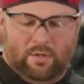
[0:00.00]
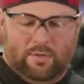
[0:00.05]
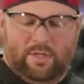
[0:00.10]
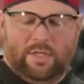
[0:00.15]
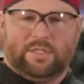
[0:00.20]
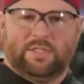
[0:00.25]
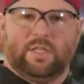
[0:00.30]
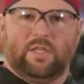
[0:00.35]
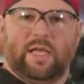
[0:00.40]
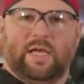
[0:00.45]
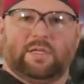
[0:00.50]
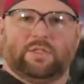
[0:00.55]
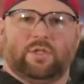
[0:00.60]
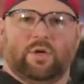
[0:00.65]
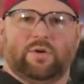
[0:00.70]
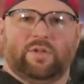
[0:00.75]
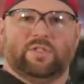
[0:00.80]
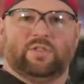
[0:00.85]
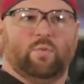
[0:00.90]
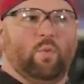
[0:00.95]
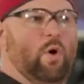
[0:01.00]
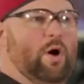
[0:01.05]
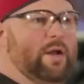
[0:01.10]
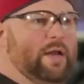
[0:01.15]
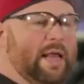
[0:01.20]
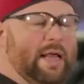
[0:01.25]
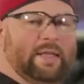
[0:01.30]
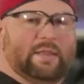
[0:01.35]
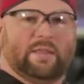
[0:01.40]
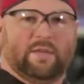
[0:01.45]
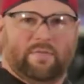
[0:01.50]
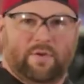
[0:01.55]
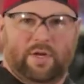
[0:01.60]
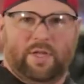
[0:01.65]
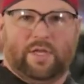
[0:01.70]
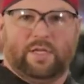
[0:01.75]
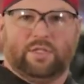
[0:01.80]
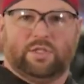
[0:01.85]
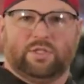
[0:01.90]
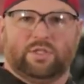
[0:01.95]
This electrode is 1 of an
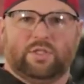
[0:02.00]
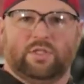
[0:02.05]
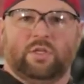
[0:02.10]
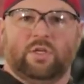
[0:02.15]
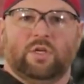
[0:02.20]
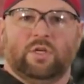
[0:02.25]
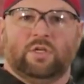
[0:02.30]
inch,